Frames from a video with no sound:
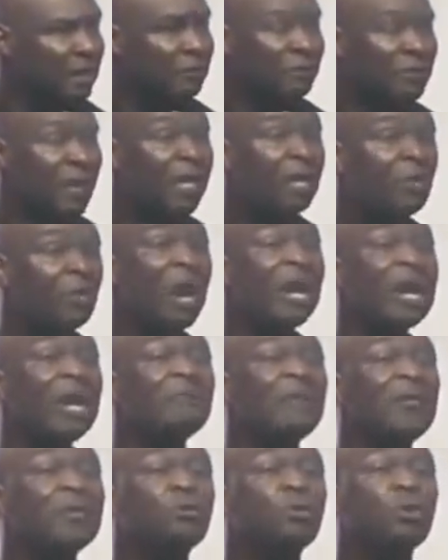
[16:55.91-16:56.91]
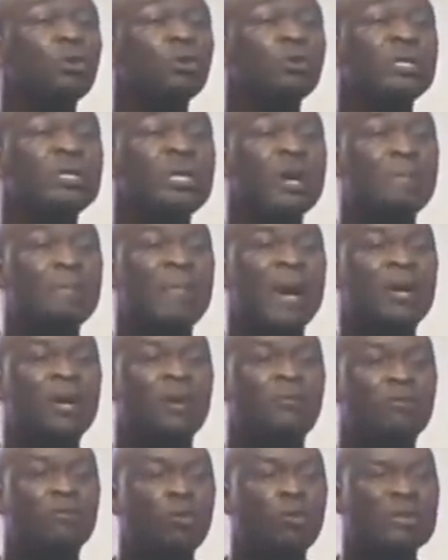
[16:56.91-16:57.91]
If anyone ever told you it's a
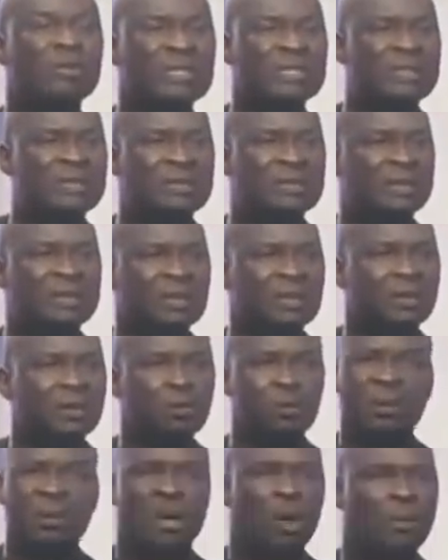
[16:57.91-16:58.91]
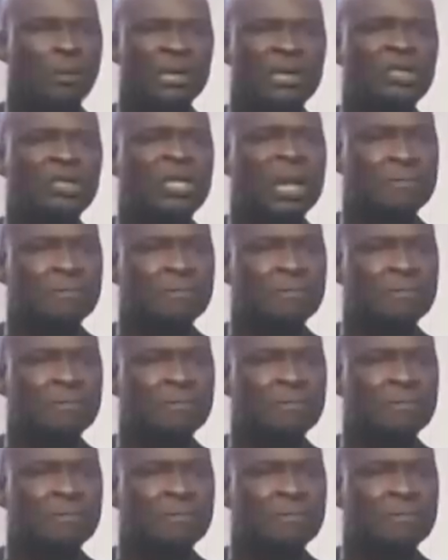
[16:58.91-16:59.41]
bed of roses to become a